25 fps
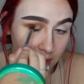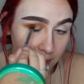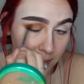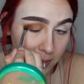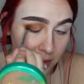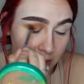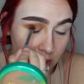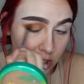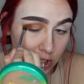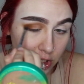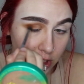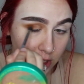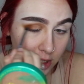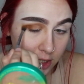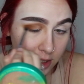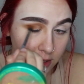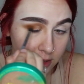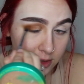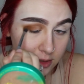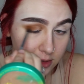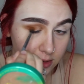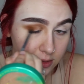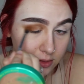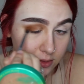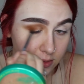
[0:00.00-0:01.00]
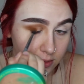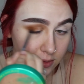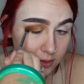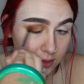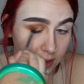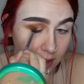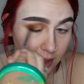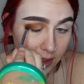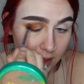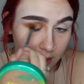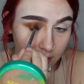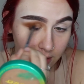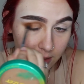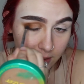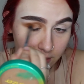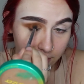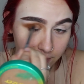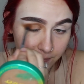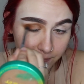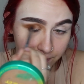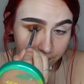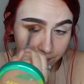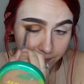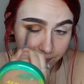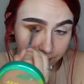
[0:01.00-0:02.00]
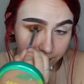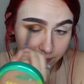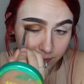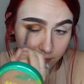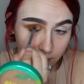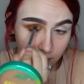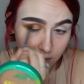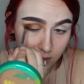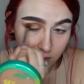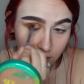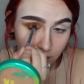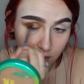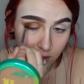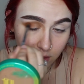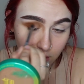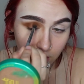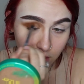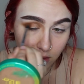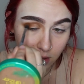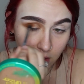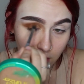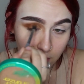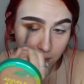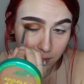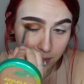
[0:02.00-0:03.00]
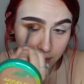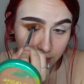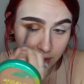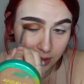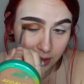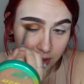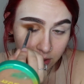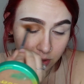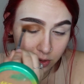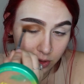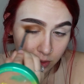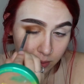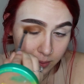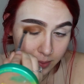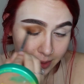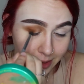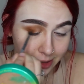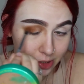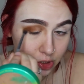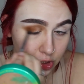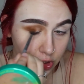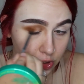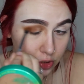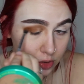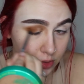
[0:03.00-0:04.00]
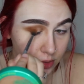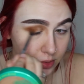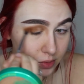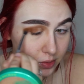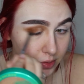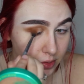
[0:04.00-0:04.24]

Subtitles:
that many shades, you can't complain too much.